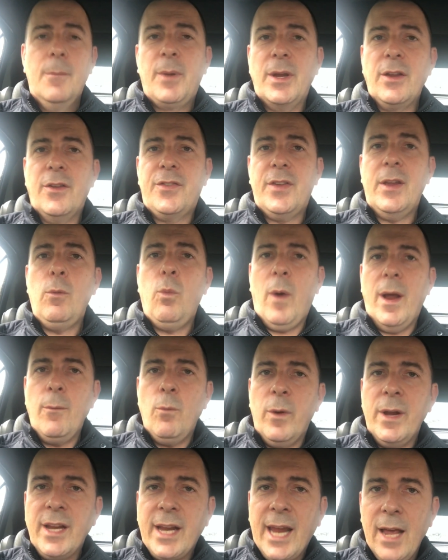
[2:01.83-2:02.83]
But you see,
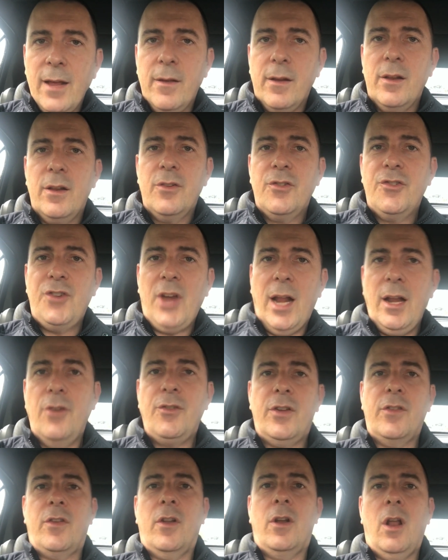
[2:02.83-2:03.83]
when we get
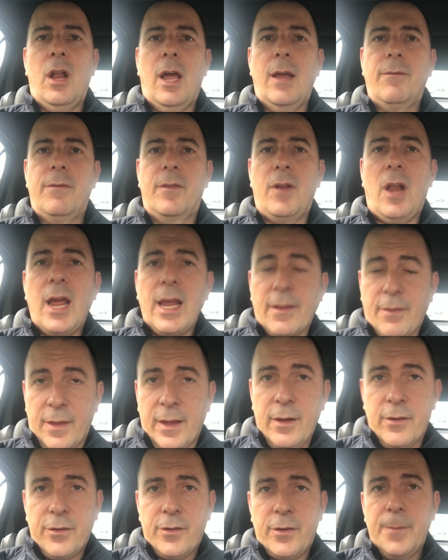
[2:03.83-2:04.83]
challenges in our life like
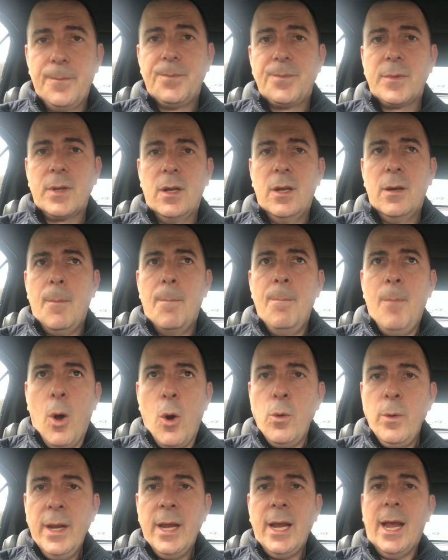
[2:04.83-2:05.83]
this,
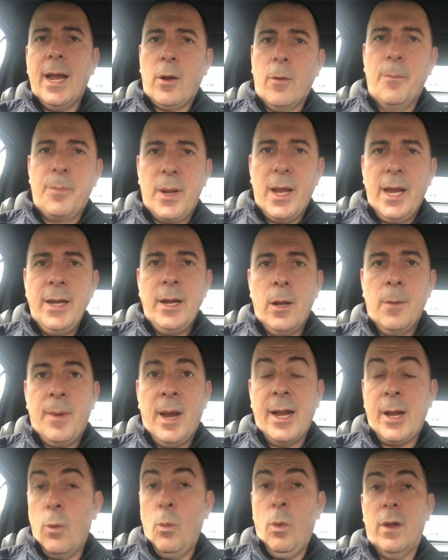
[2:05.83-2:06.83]
moaning and complaining
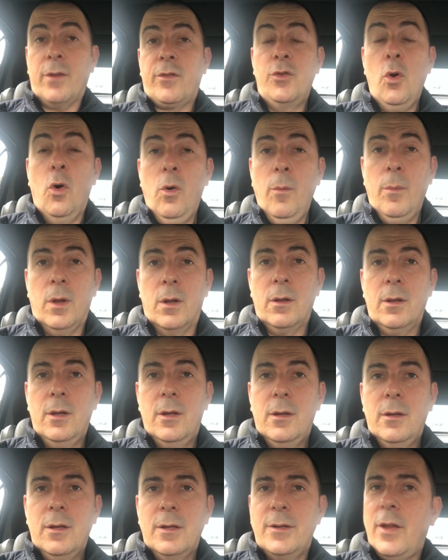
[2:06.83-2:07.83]
about it, what's normal,
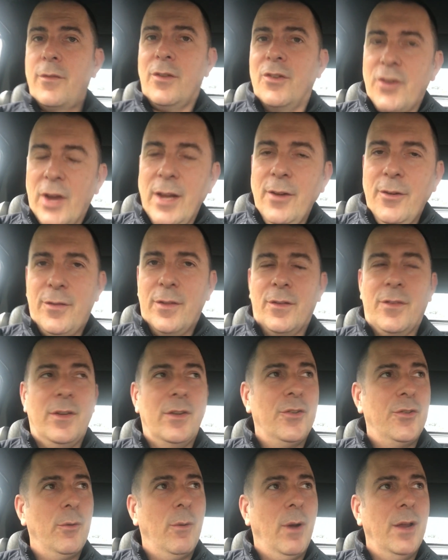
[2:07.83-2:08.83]
doesn't change the
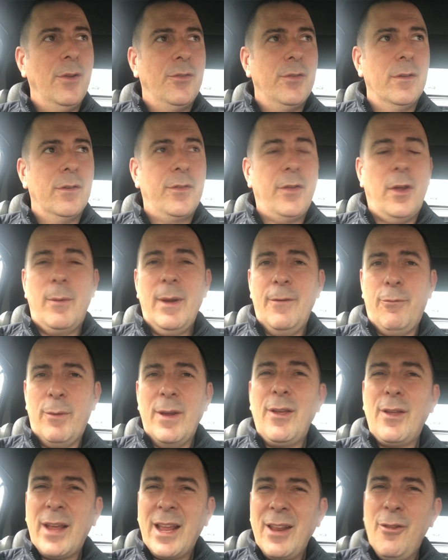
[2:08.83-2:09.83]
situation. So if
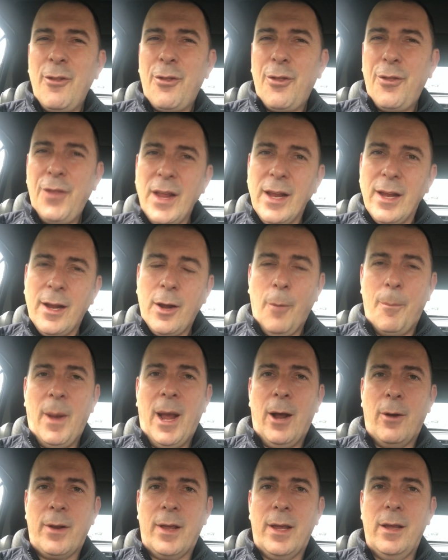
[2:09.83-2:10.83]
we can think
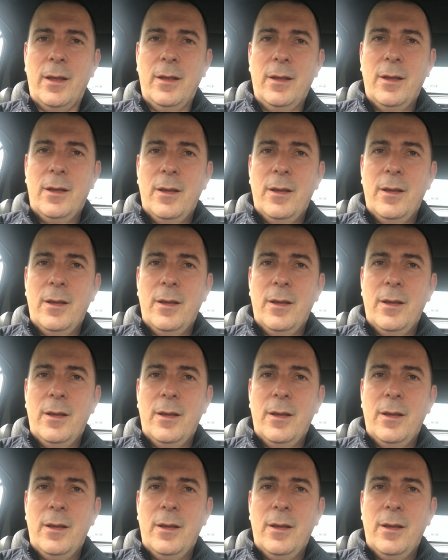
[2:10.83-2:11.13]
about it